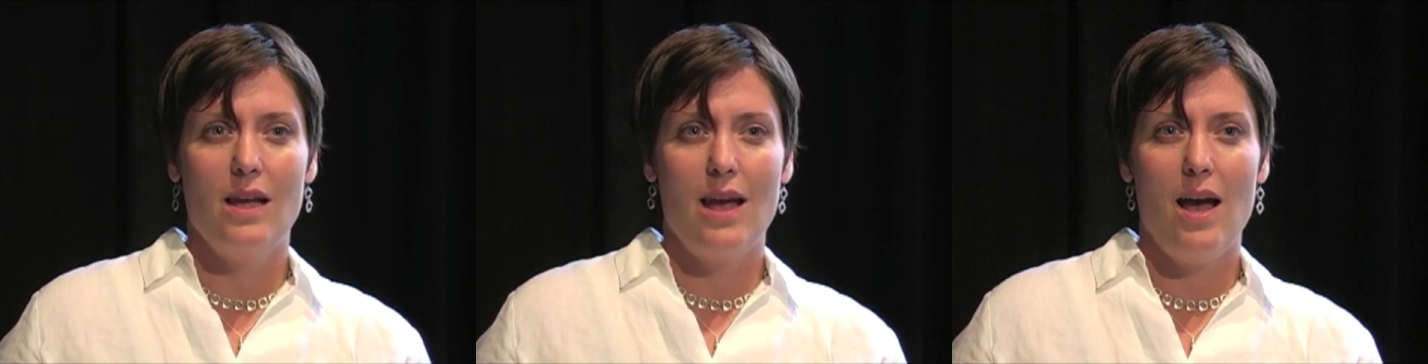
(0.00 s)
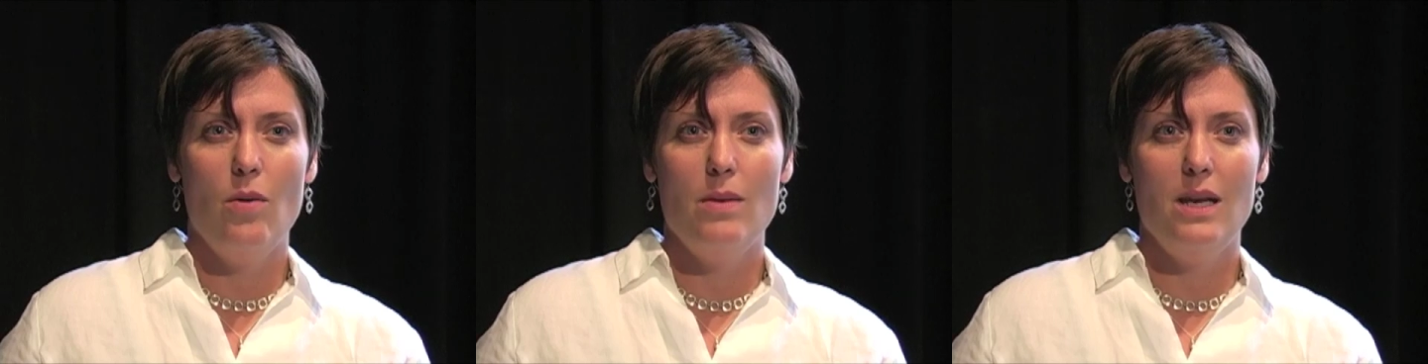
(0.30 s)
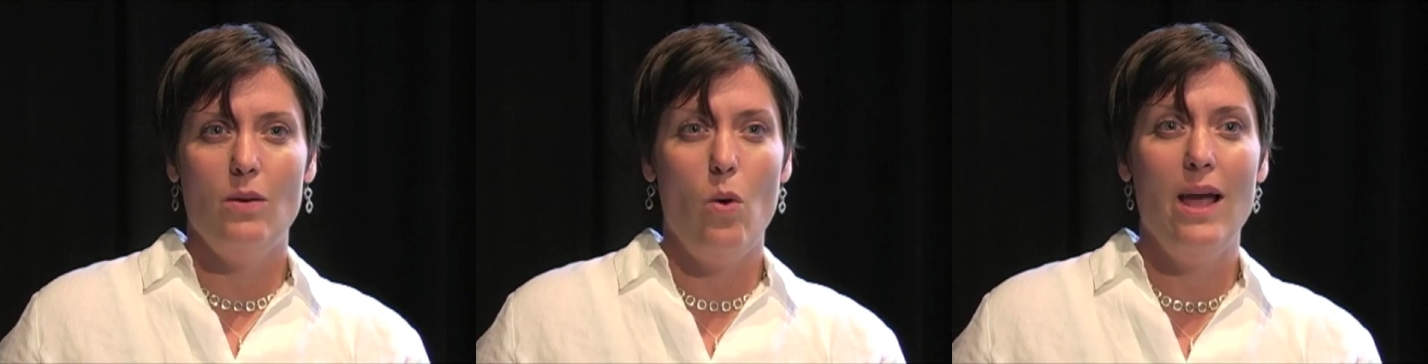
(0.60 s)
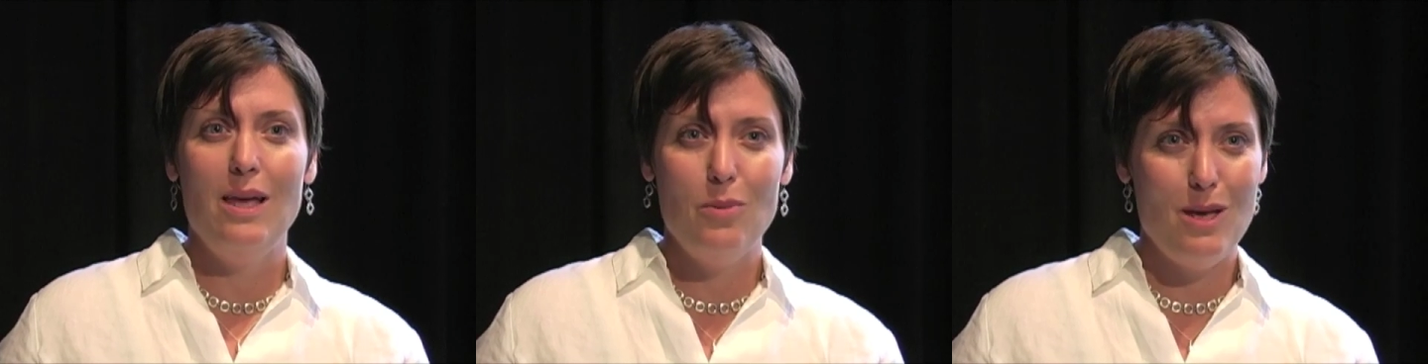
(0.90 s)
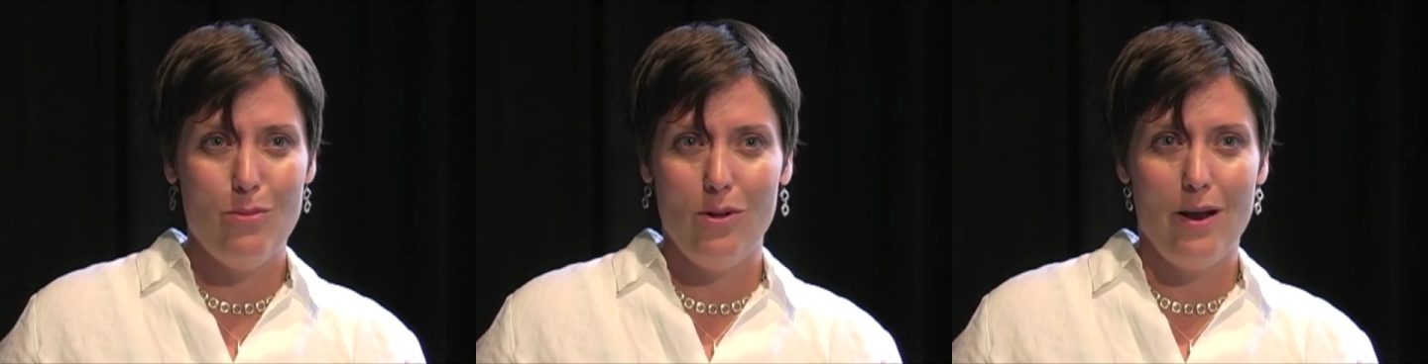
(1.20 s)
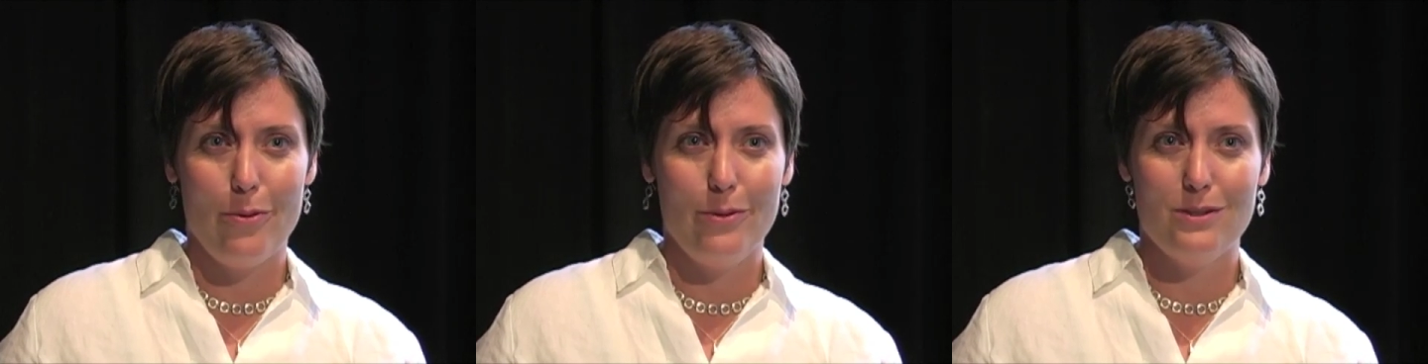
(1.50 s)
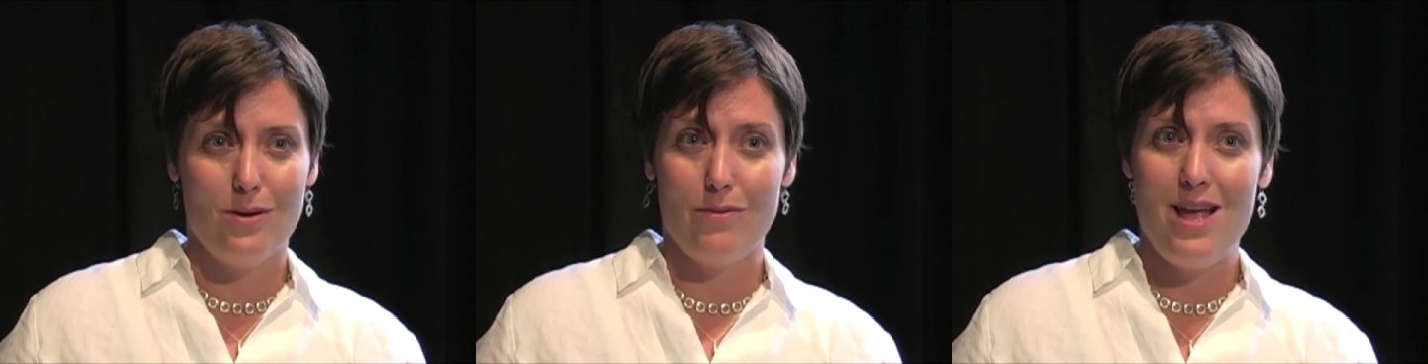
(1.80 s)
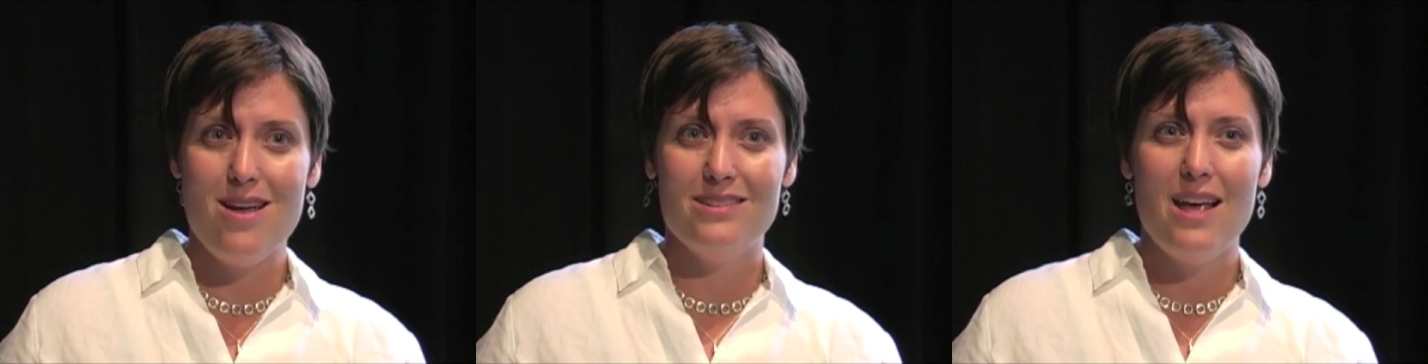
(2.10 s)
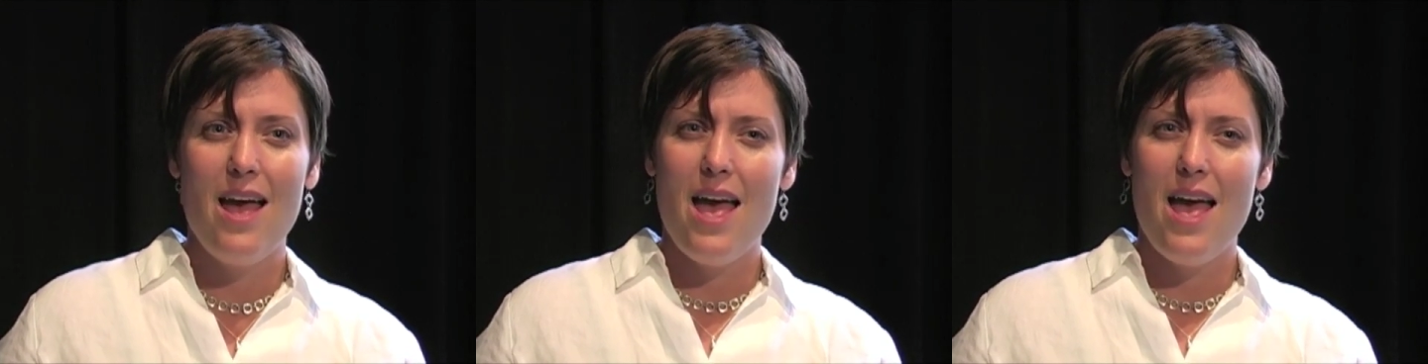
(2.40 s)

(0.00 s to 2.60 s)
how many white people was around,